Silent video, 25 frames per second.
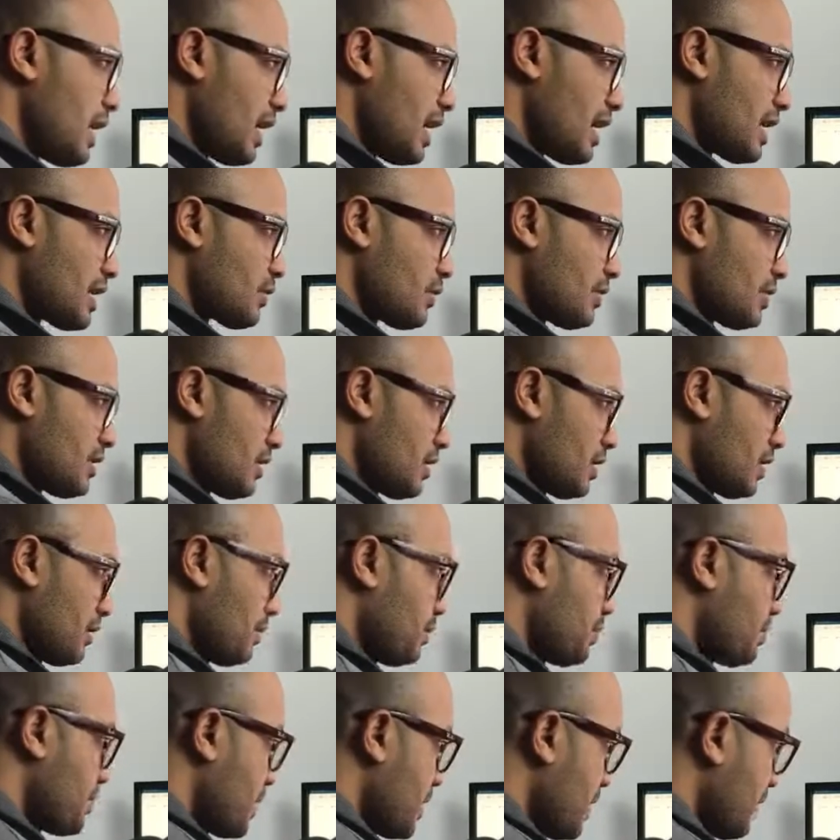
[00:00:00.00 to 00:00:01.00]
As we said
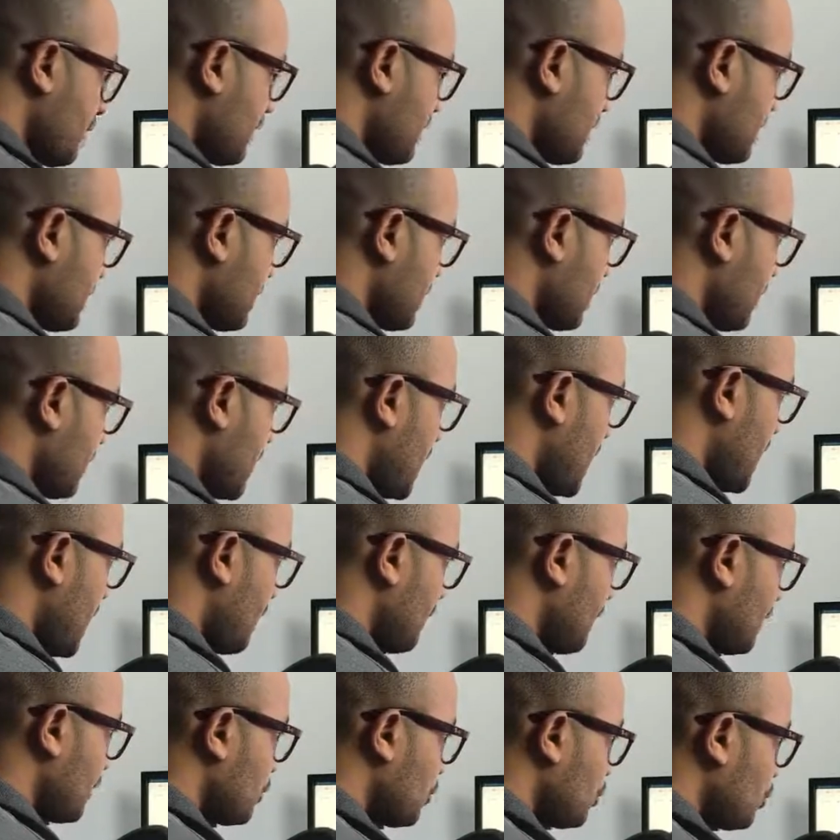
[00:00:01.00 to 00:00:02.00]
previously, we
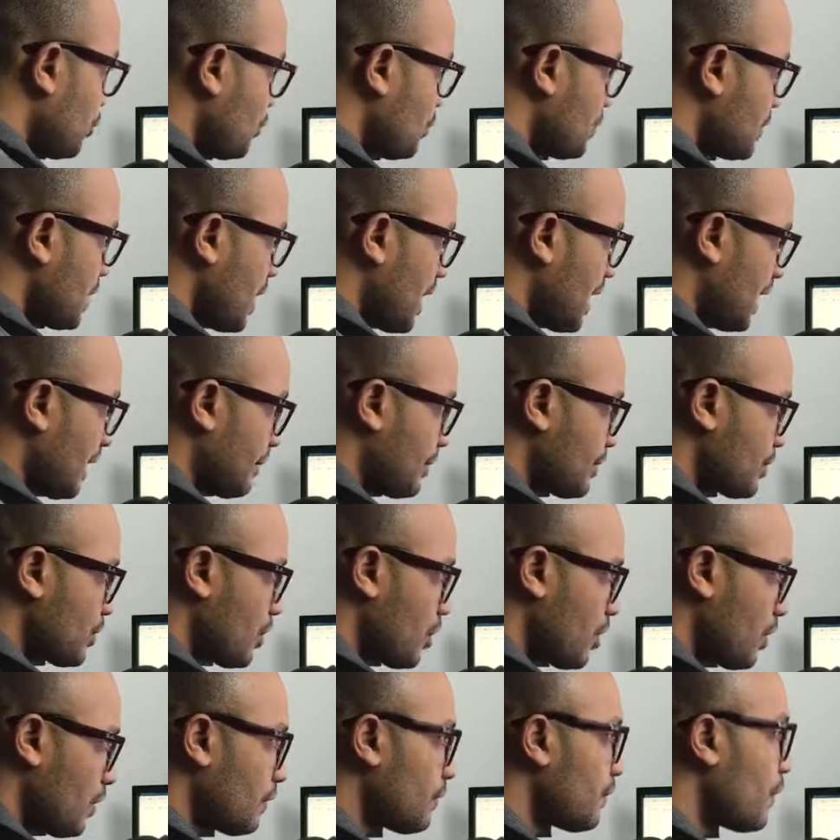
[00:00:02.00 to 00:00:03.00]
have two types
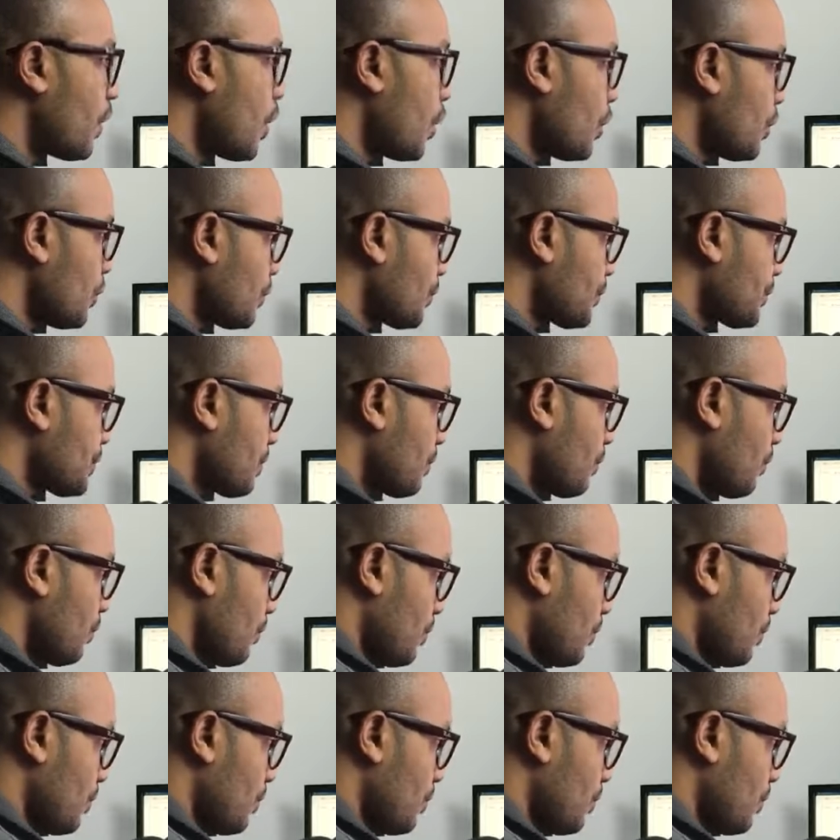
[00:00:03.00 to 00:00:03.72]
of hooks.